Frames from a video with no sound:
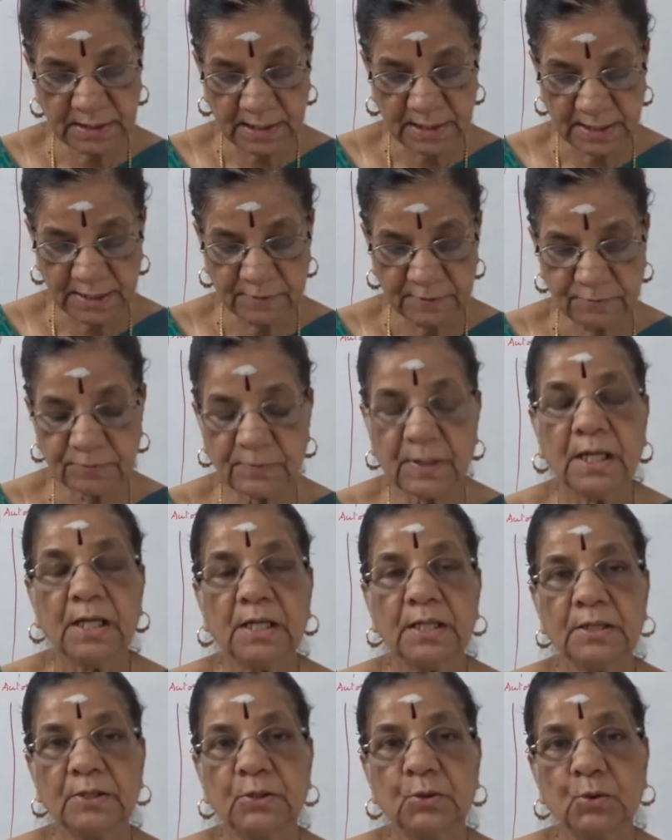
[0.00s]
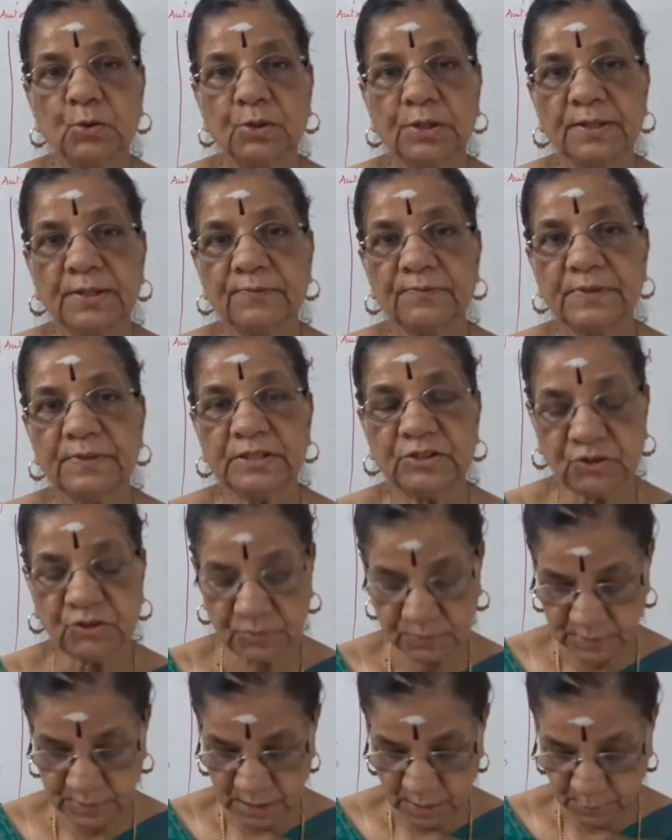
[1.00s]
life during
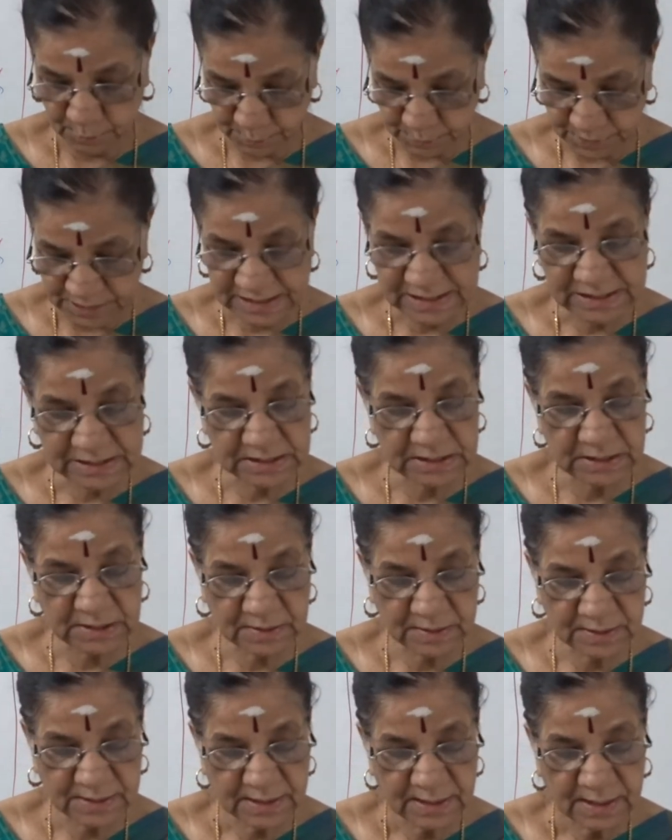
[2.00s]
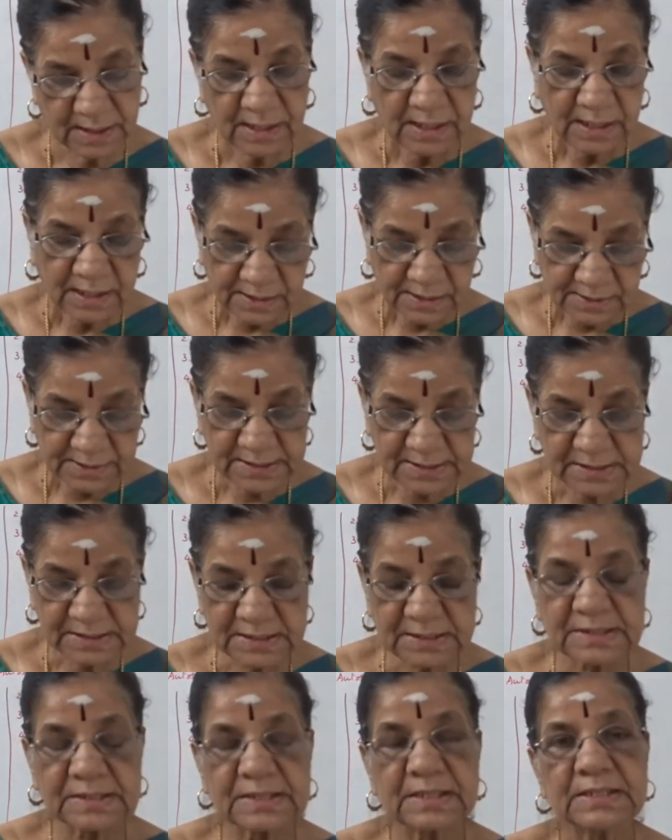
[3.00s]
which a person
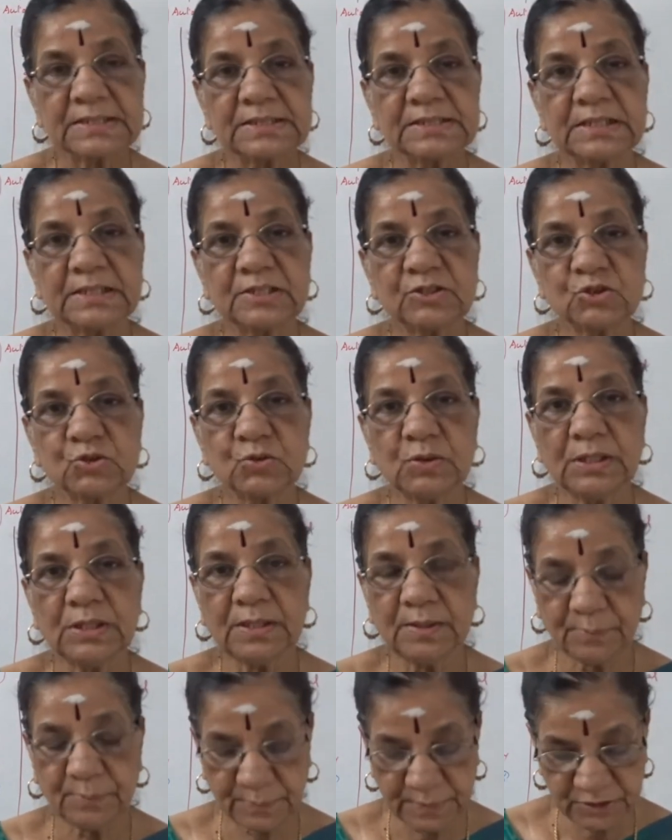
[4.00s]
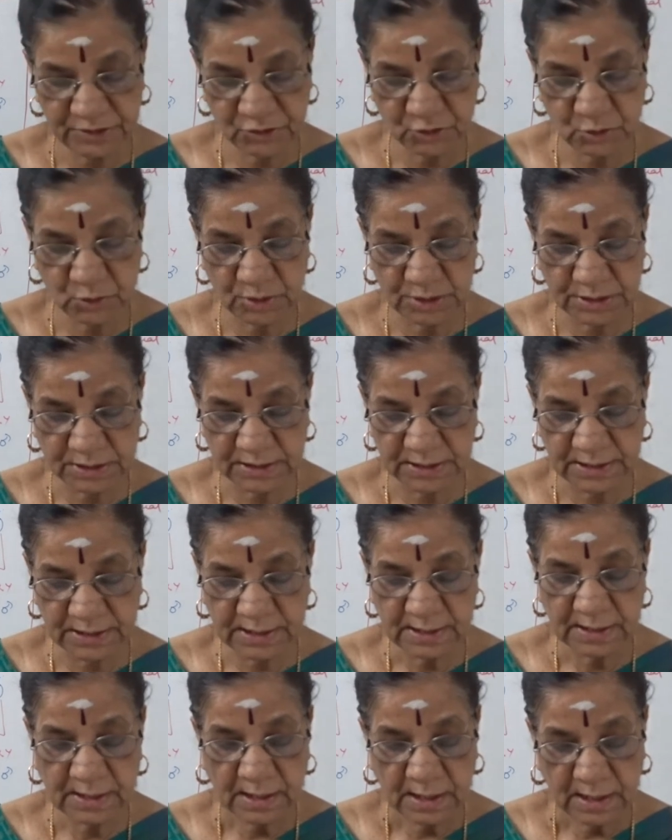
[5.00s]
reaches sexual
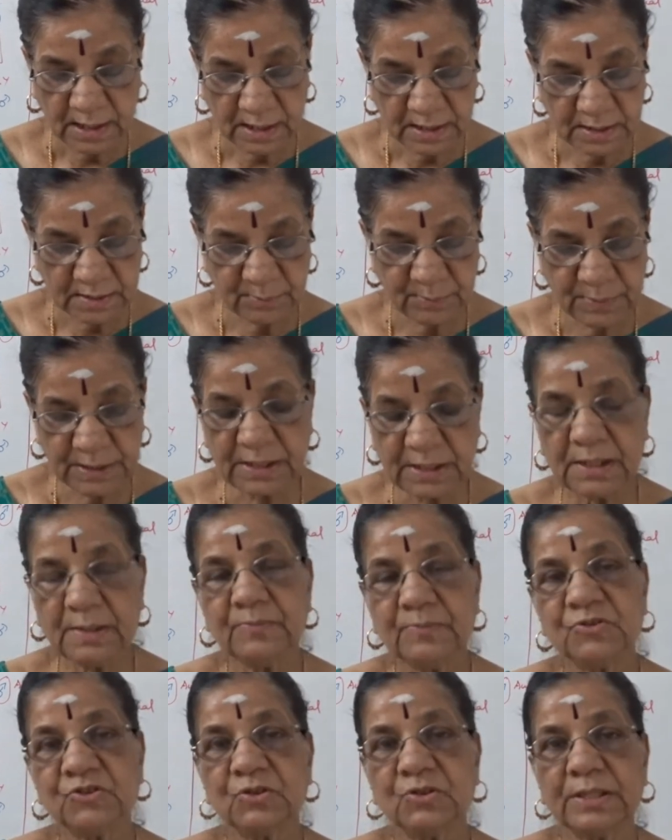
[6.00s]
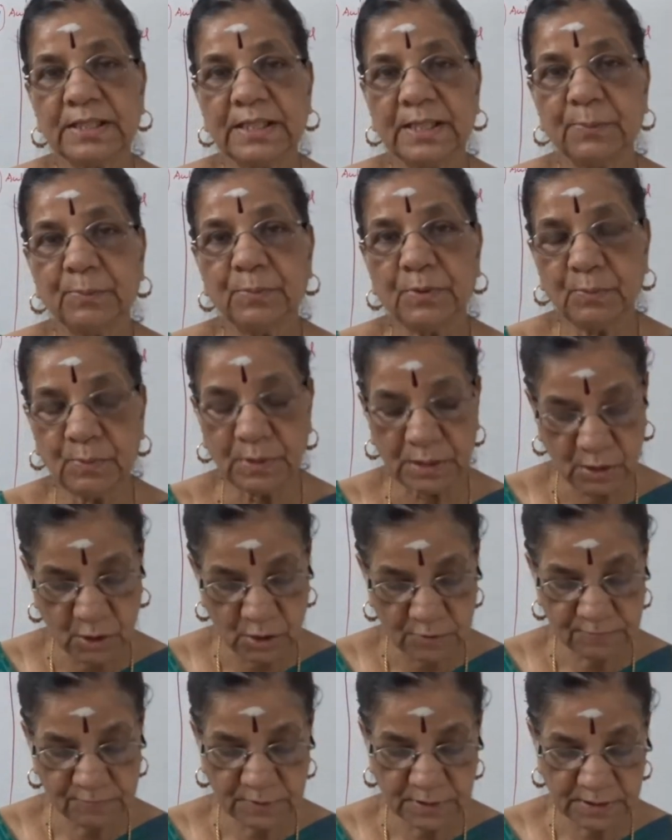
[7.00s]
maturity and becomes capable
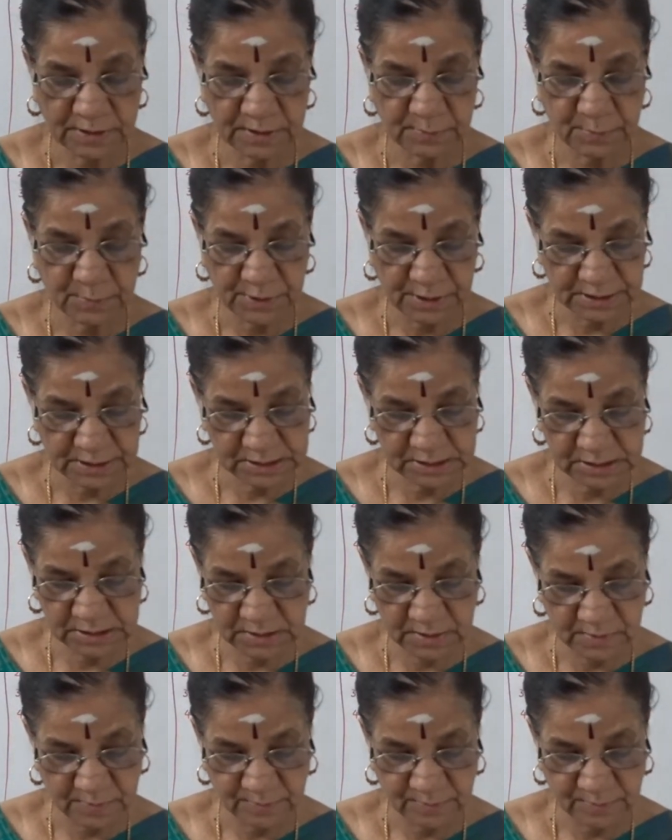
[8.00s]
of reproduction.